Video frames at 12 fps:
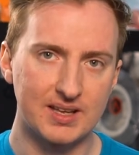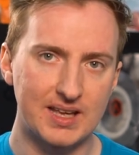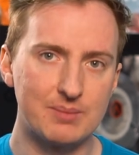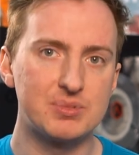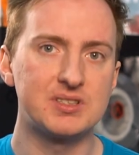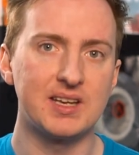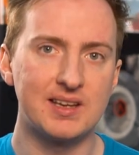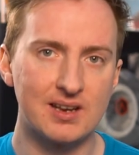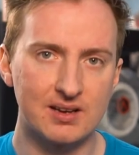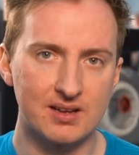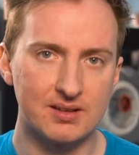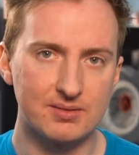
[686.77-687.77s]
In
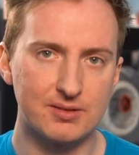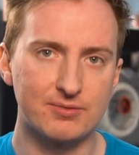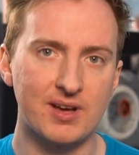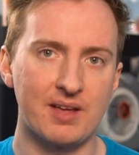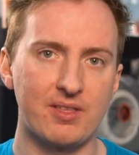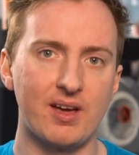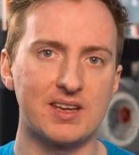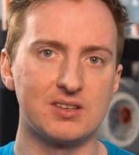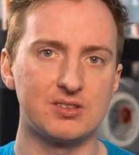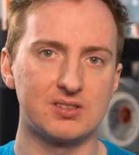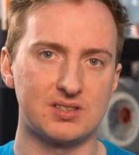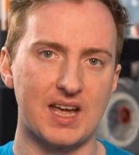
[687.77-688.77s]
particular, the fact that I
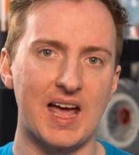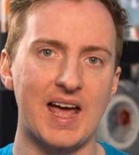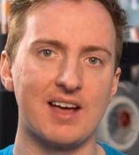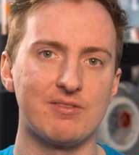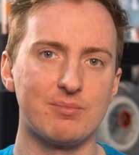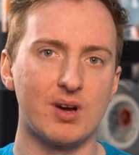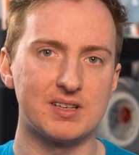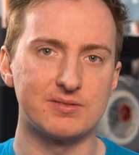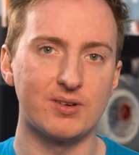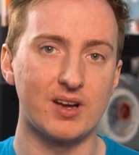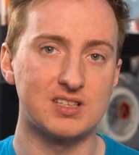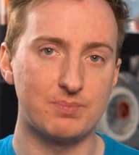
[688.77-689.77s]
can just have my
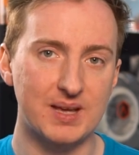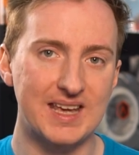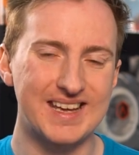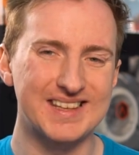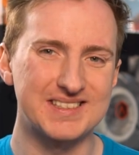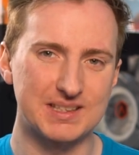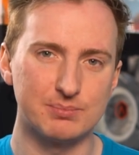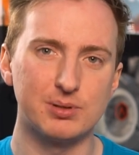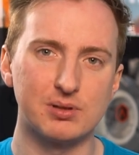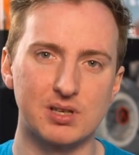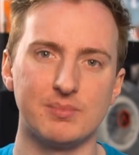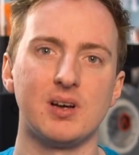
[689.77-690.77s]
device ping a
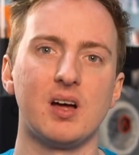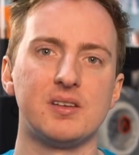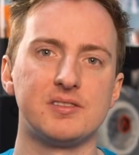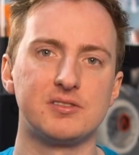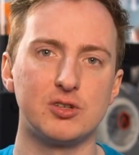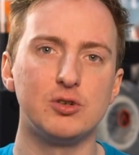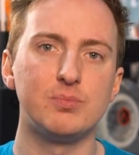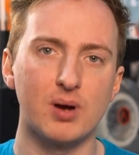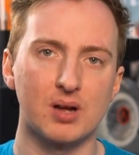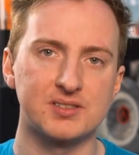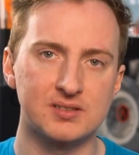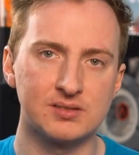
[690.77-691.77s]
simple command to
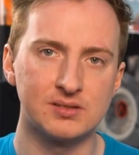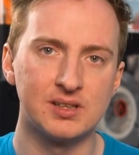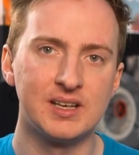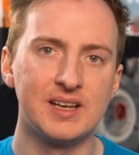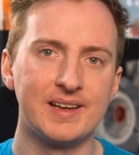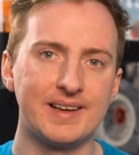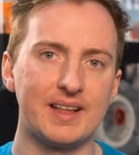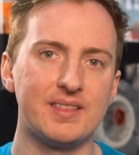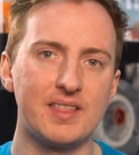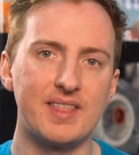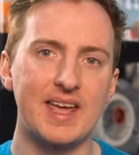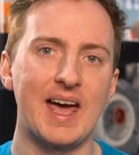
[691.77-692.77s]
Particle, and
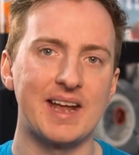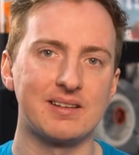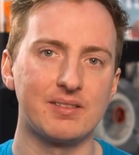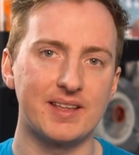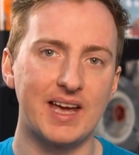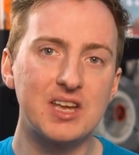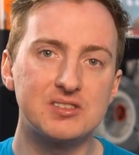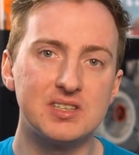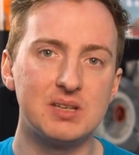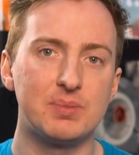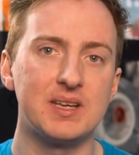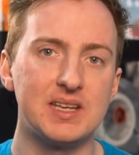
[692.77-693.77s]
then they handle the H T
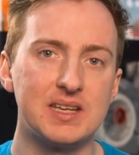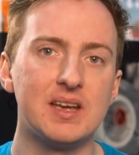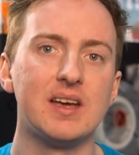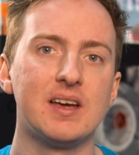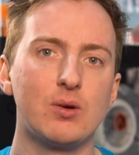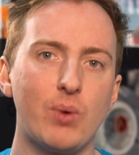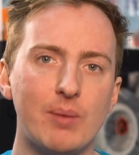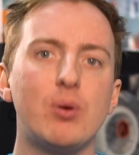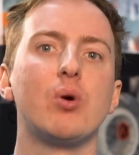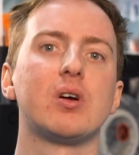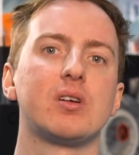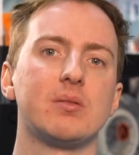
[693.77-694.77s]
T P
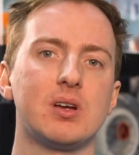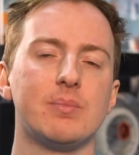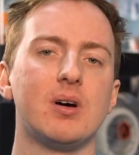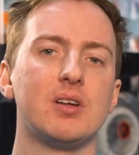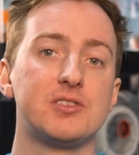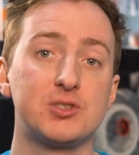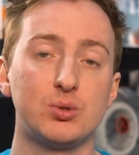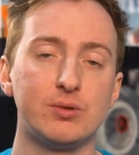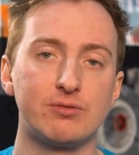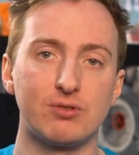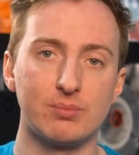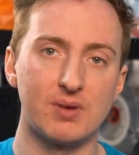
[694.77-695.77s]
webhook command to
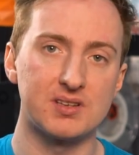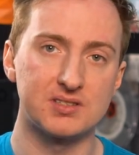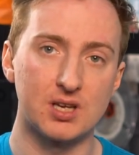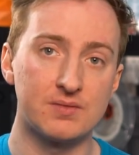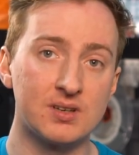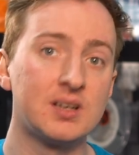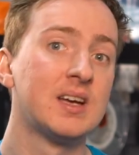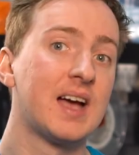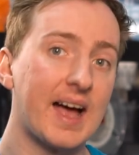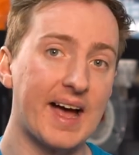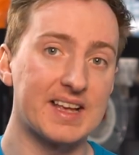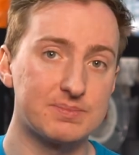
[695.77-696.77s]
and from my server
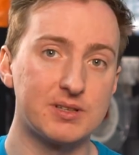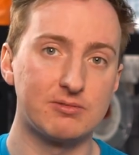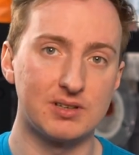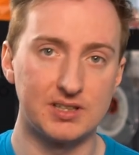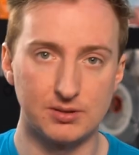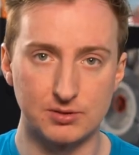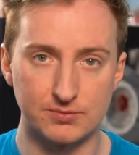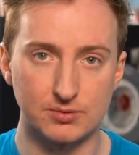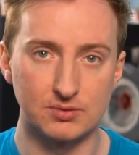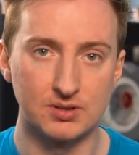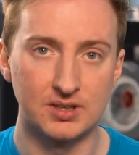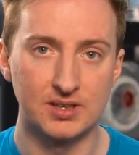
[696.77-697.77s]
has been really
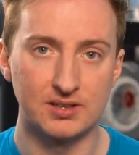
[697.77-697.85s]
useful.